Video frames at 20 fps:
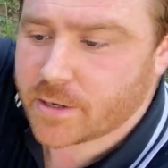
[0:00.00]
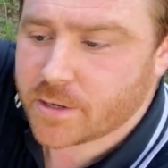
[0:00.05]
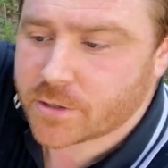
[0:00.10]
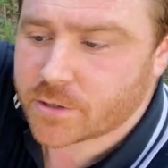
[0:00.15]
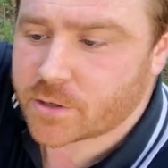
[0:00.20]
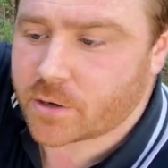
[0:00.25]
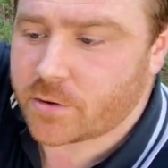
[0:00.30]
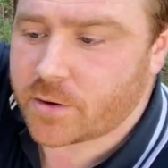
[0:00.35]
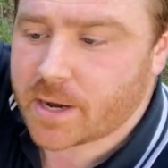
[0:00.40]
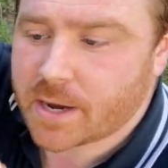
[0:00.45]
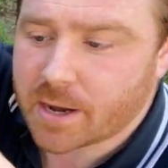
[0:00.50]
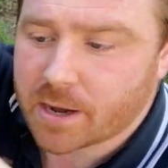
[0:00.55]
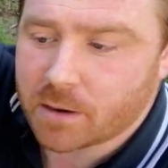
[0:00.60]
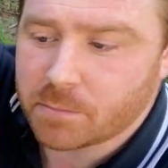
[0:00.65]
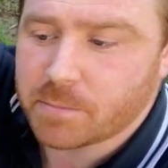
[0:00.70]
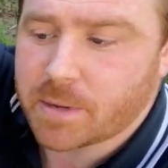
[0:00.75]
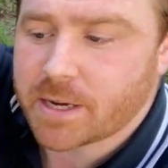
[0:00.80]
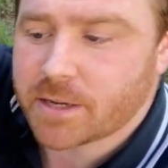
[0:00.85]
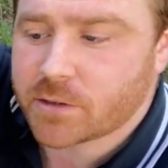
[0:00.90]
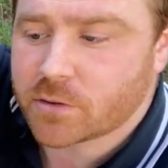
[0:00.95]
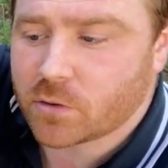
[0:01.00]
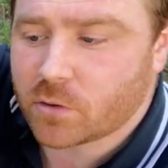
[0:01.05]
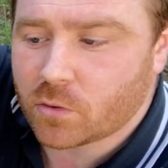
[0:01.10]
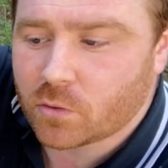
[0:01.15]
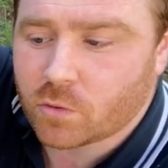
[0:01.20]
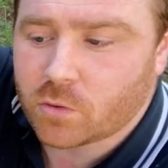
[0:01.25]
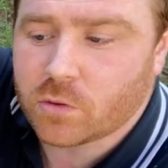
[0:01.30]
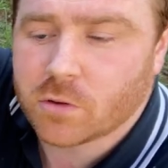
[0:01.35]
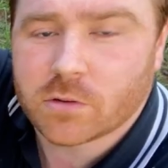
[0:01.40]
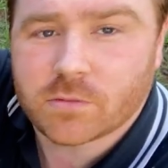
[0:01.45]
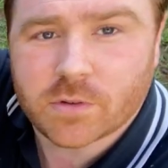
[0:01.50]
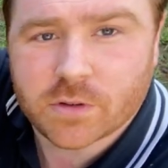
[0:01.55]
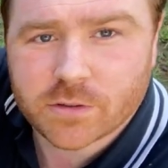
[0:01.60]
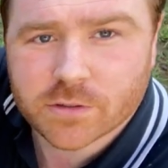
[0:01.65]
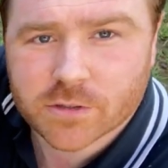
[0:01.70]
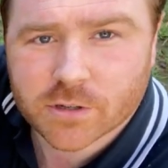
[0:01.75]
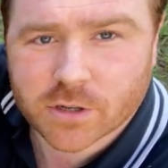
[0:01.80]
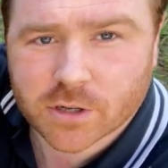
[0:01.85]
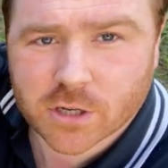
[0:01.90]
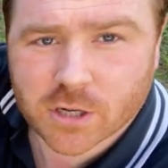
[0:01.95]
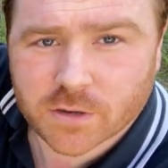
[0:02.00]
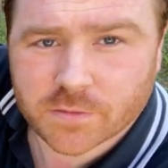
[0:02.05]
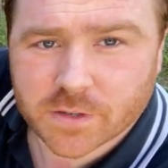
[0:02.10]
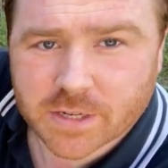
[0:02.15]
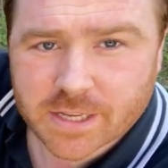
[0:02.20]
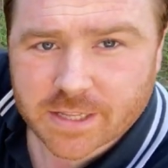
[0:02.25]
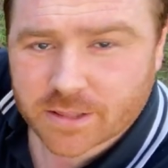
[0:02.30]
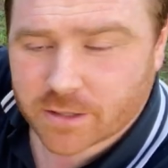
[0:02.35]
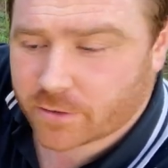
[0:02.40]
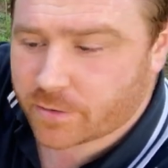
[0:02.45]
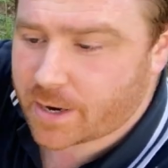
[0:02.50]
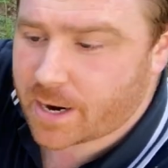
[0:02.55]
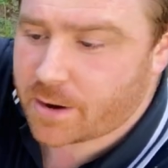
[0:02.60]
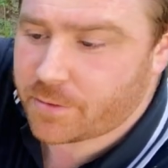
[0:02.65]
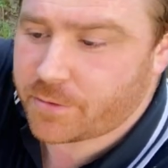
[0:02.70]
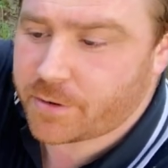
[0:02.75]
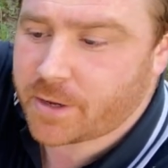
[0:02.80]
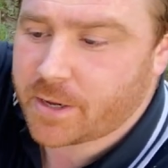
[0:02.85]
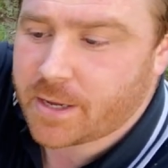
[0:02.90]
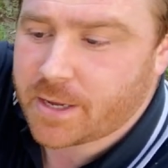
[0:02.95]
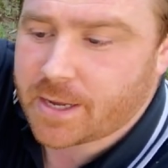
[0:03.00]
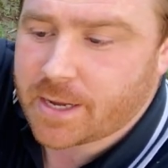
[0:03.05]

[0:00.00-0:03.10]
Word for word: so make sure all the roots are covered in the ground